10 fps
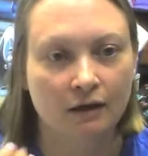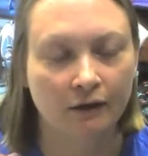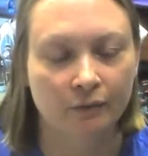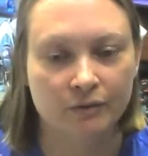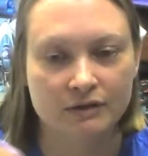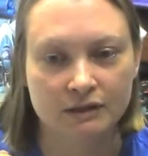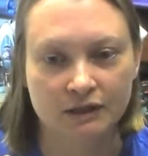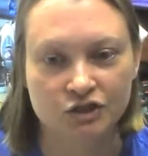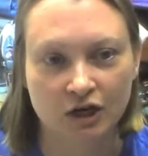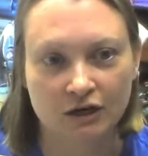I know it recently
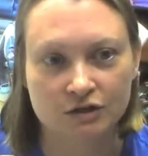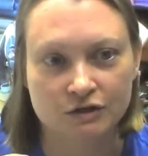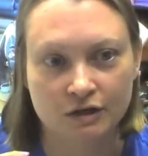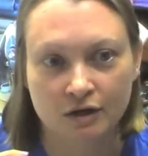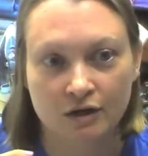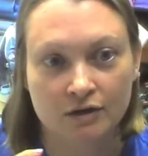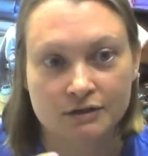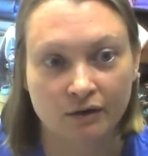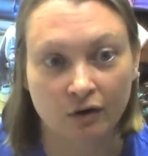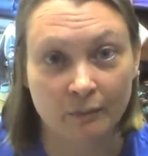changed.
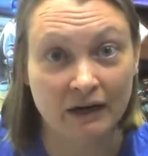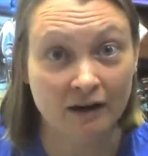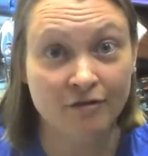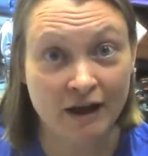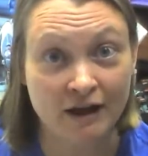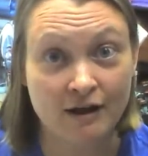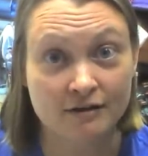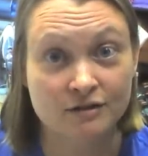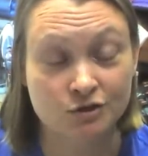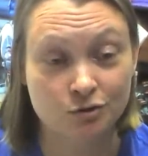So, I mean, I've
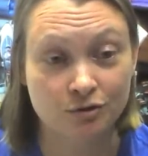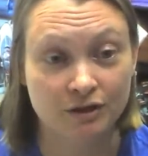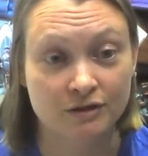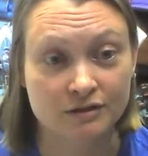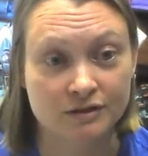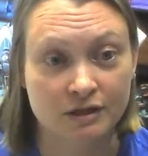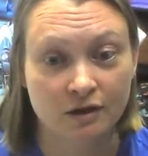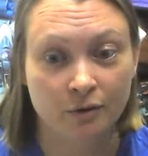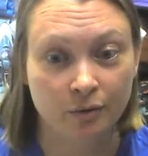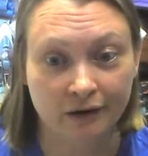had students
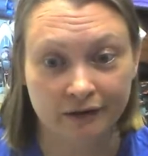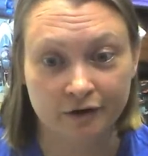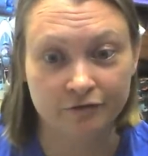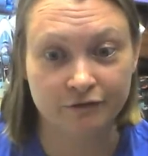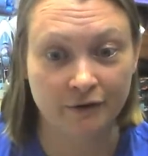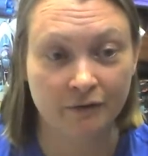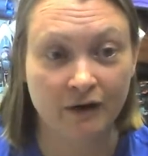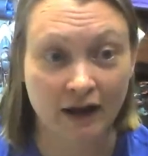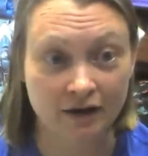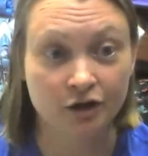who I later found out
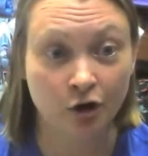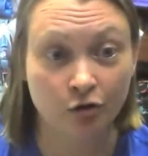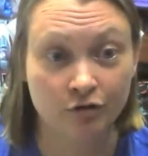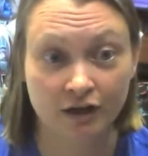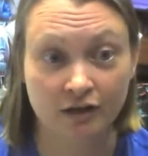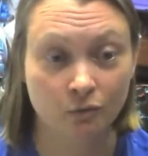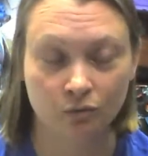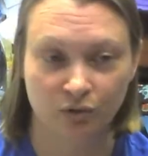had COVID.